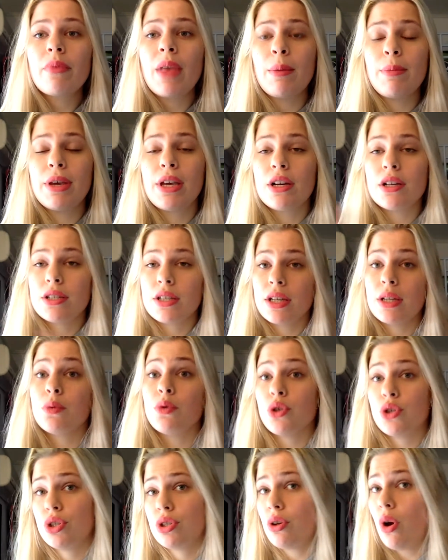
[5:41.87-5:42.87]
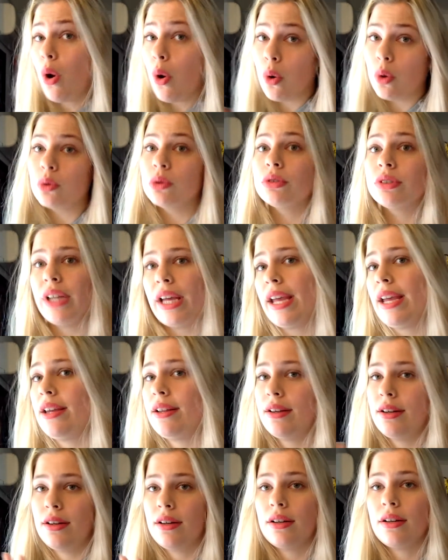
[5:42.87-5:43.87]
because it was old
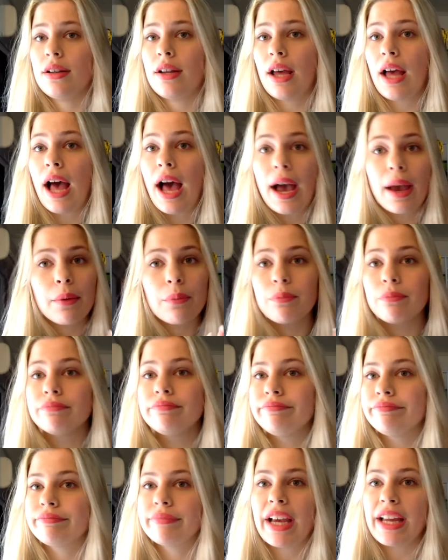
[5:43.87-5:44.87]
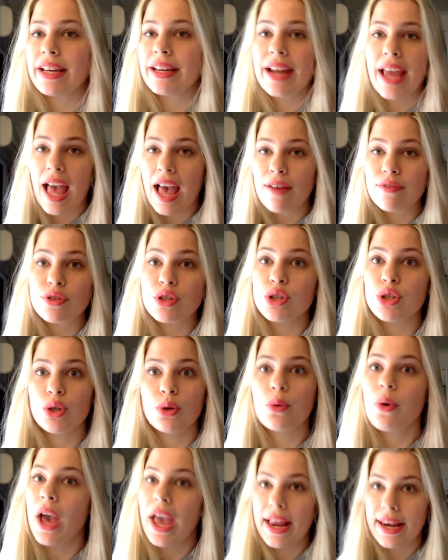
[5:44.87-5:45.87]
and I didn't have to
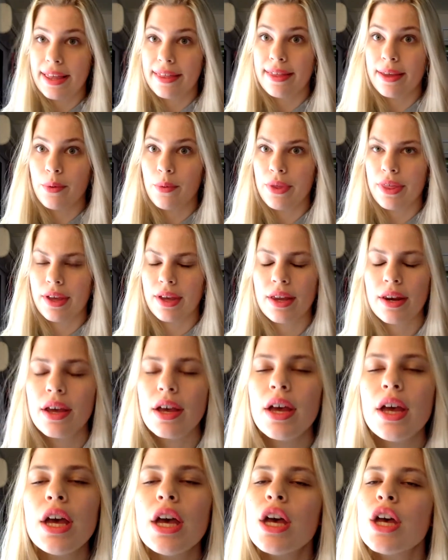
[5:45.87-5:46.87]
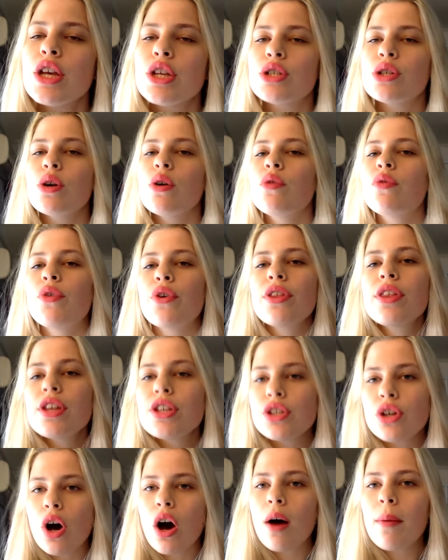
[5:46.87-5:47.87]
do anything with it. So for the
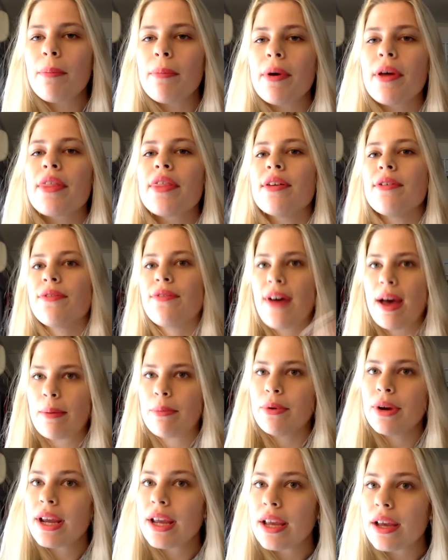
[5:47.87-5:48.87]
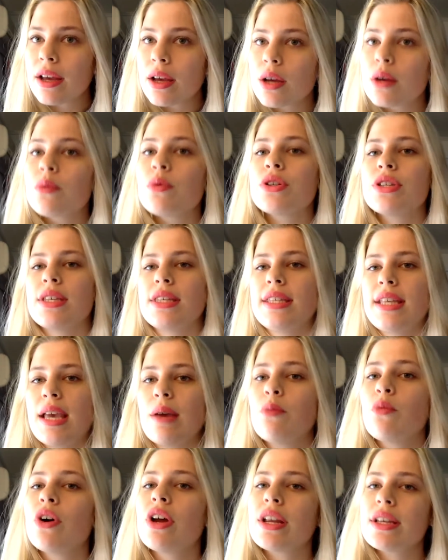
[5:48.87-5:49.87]
top, the fabric, it was the
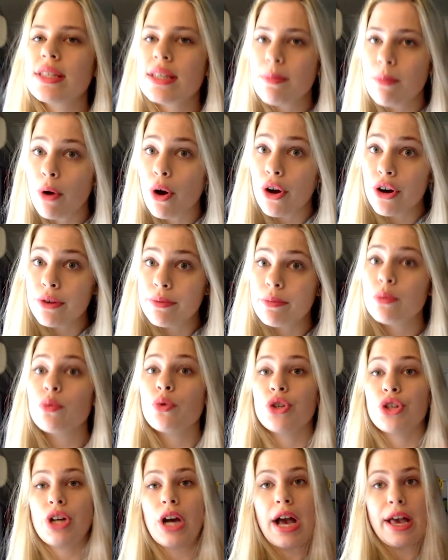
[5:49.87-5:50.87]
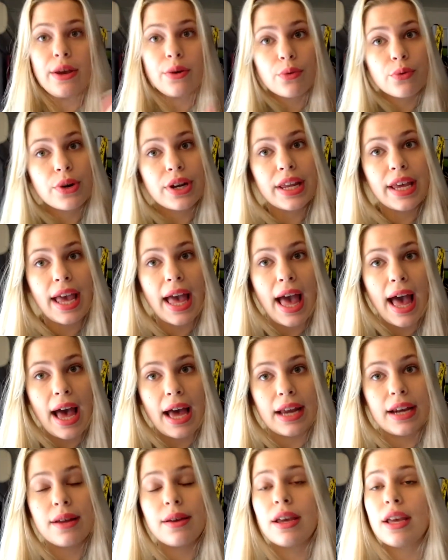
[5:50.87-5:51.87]
same one as the bottom, which I already
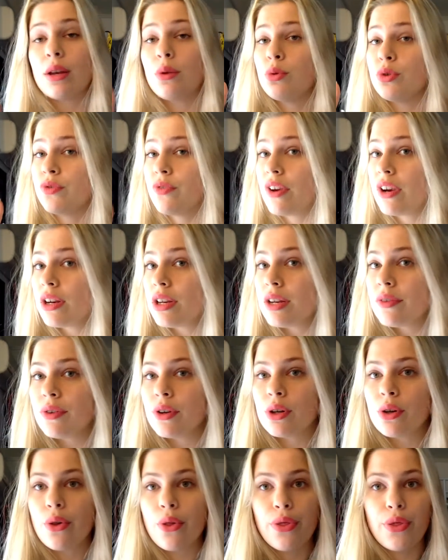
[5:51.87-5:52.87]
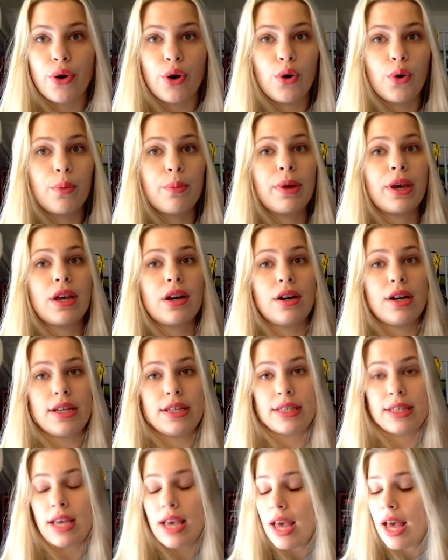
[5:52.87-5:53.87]
had. It was very difficult though
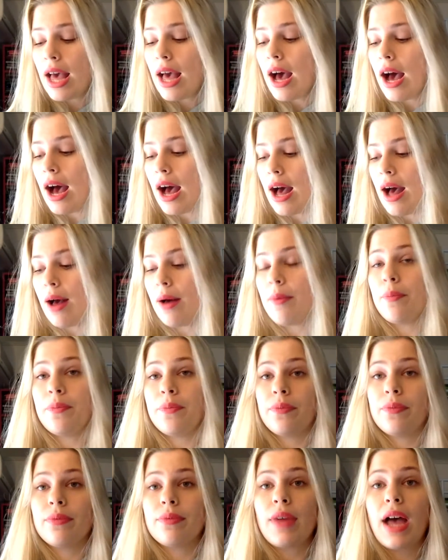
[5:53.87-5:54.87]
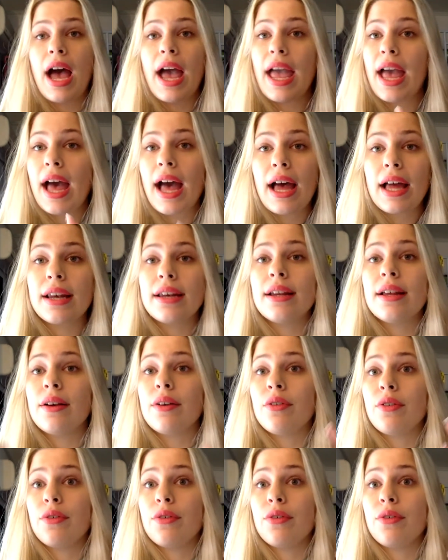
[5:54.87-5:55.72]
because I had